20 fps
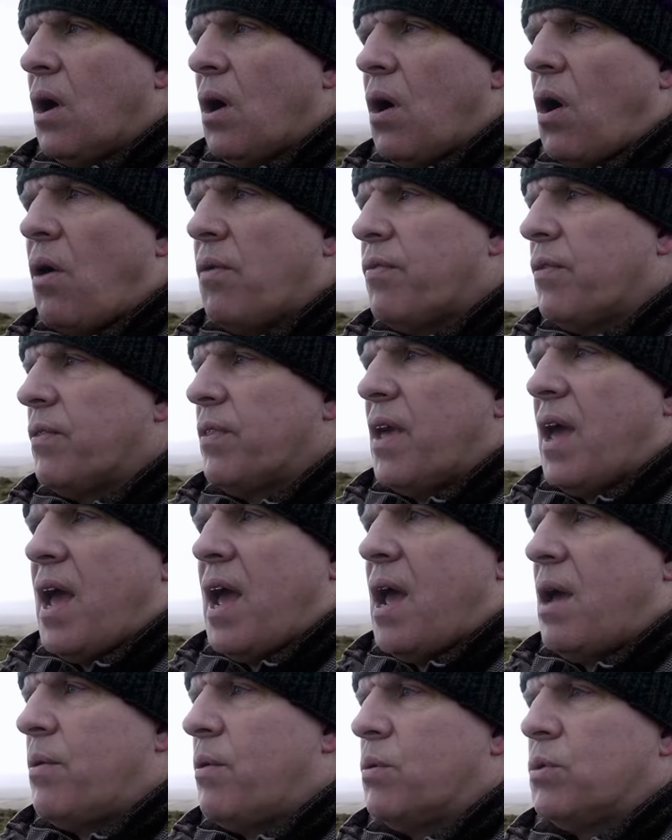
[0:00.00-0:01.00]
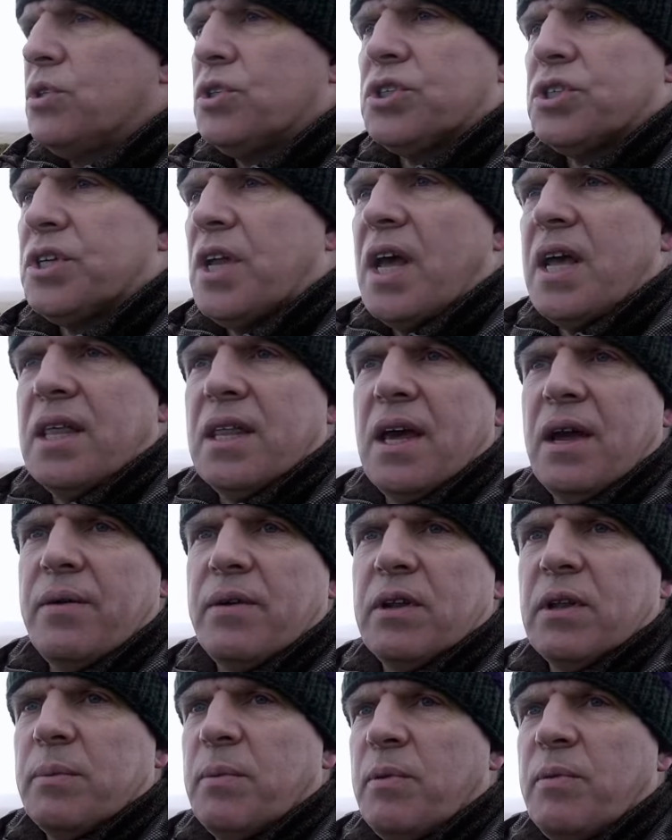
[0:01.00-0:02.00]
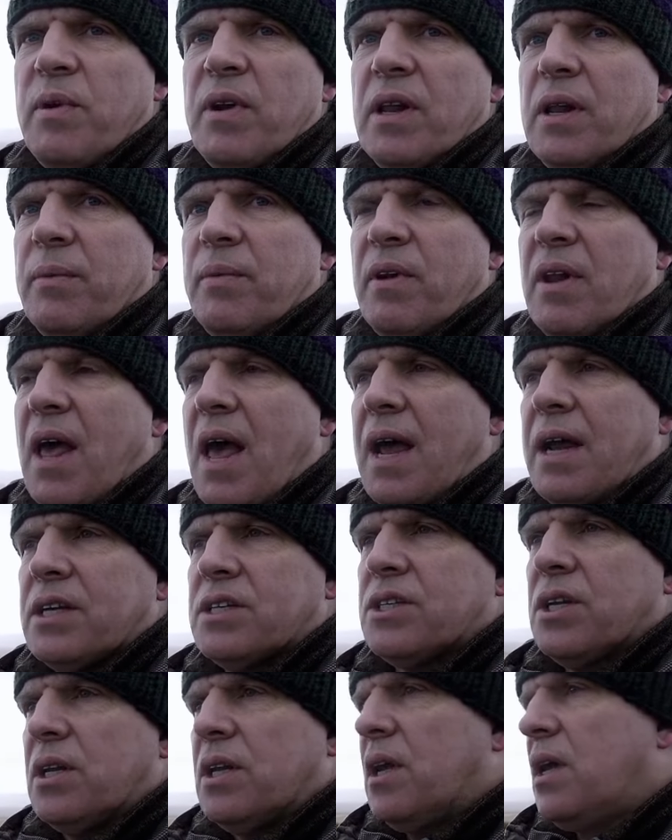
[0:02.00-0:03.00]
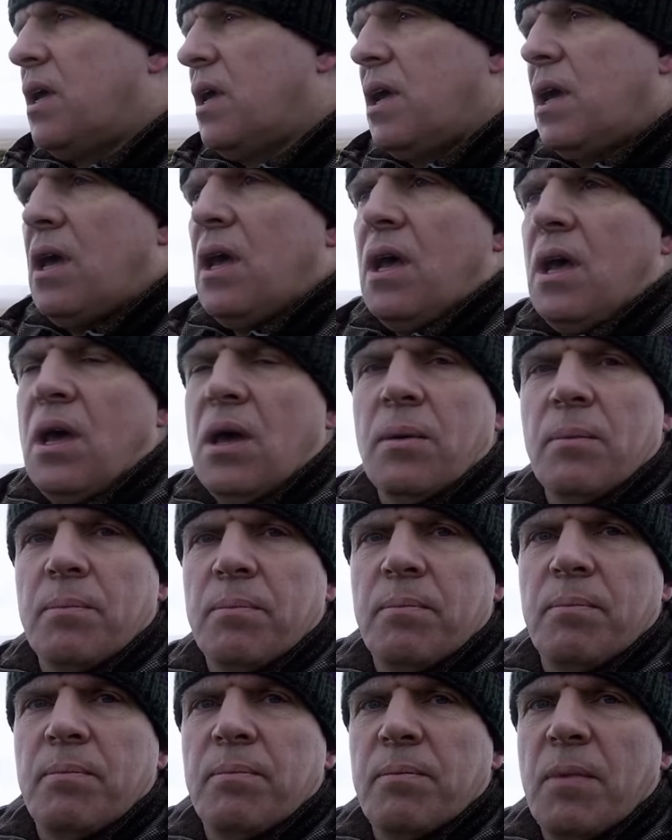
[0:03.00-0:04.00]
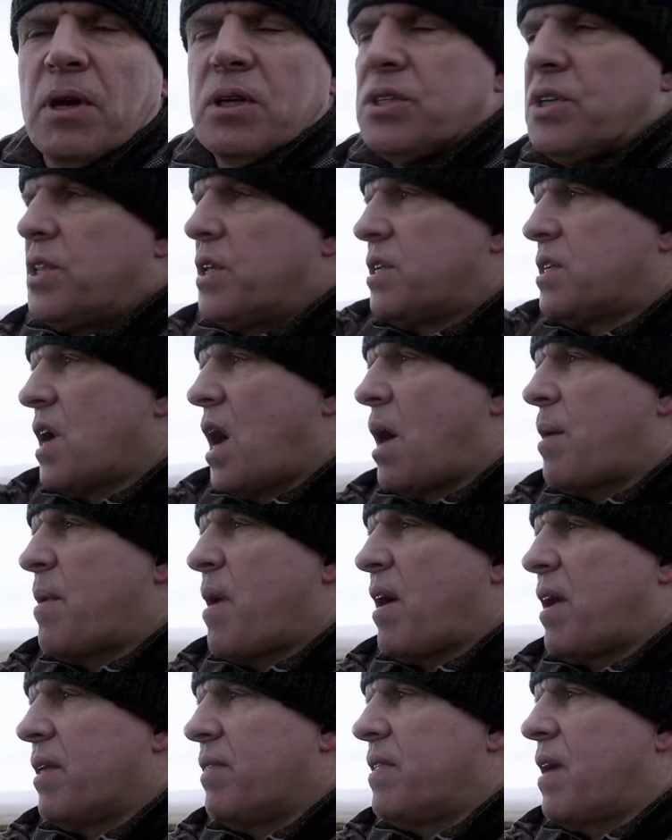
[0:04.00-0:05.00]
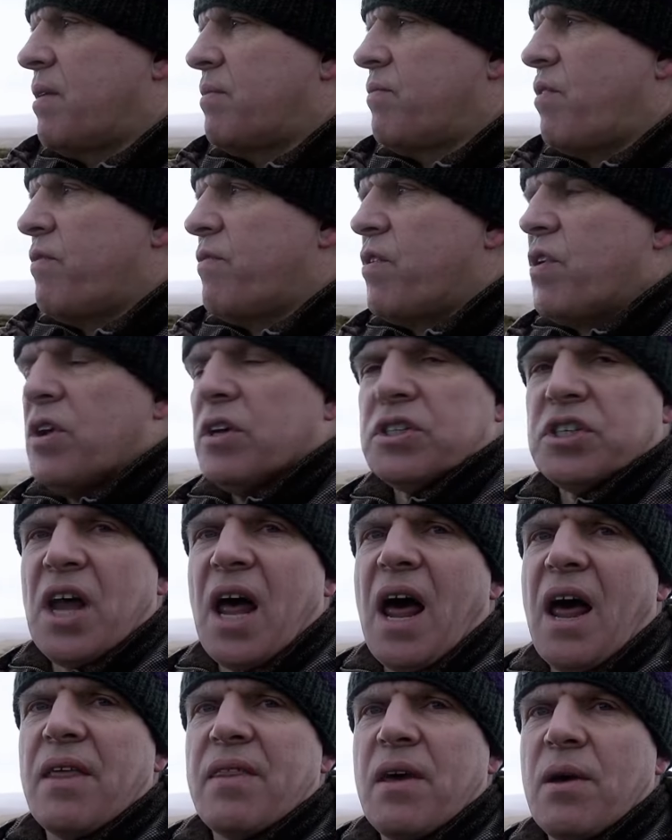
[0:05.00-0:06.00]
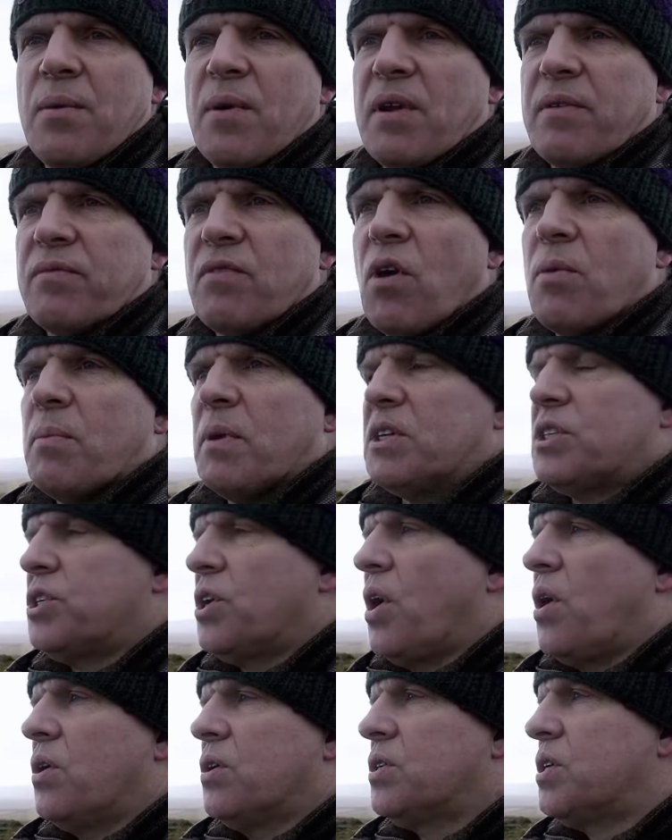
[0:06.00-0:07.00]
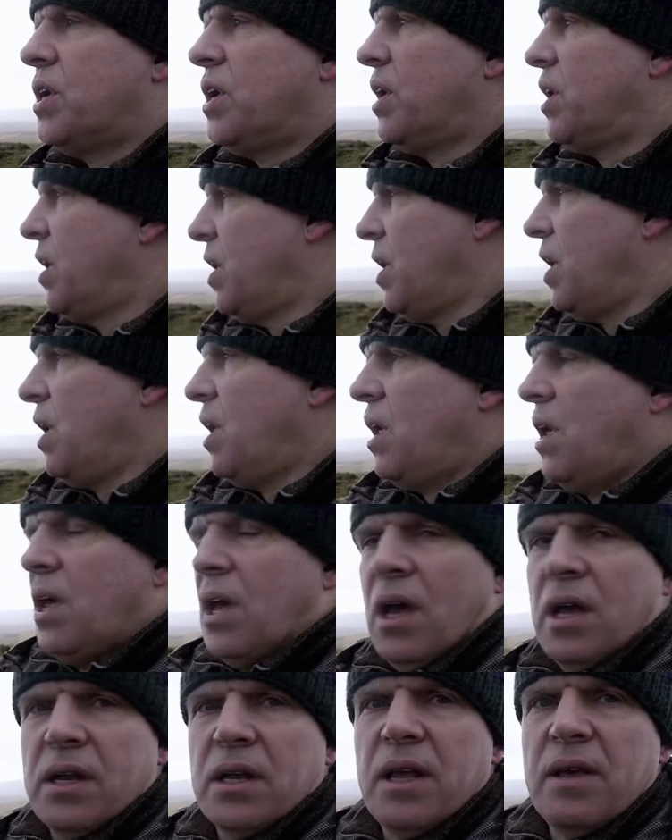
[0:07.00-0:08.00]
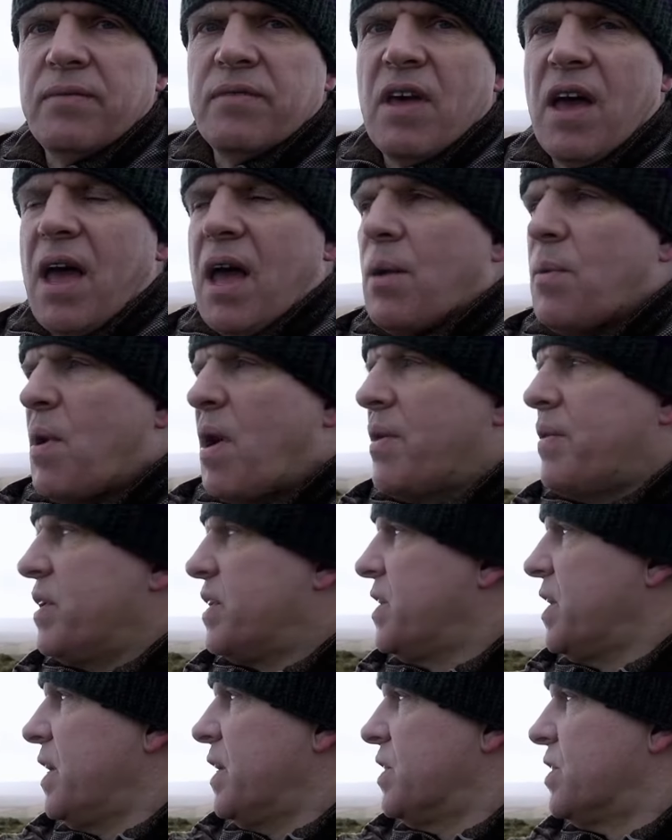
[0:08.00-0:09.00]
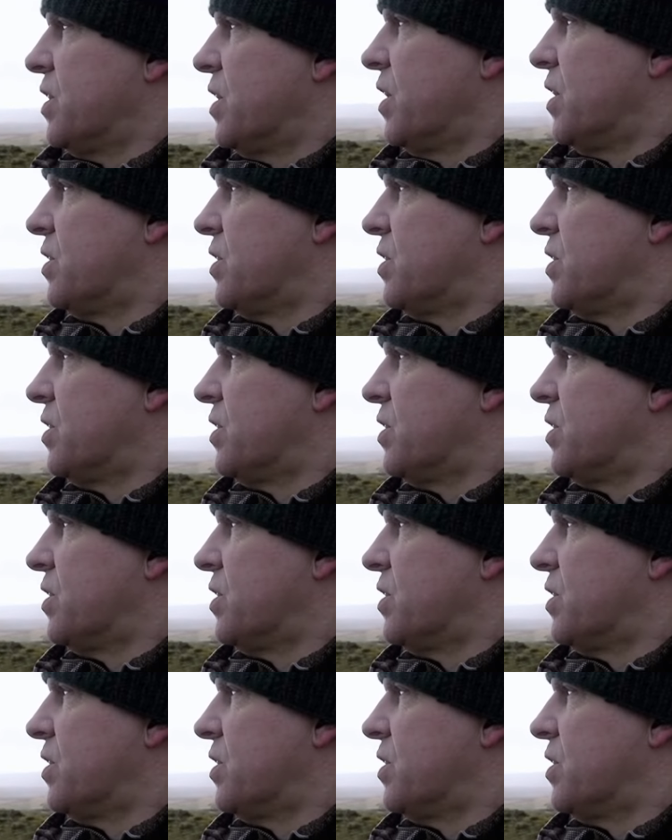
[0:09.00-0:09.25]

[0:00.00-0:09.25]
Often the hare will just stay there. It'll be really relaxed. And most of the time I can then reverse out of there when I've got my shots and leave the hare where it is.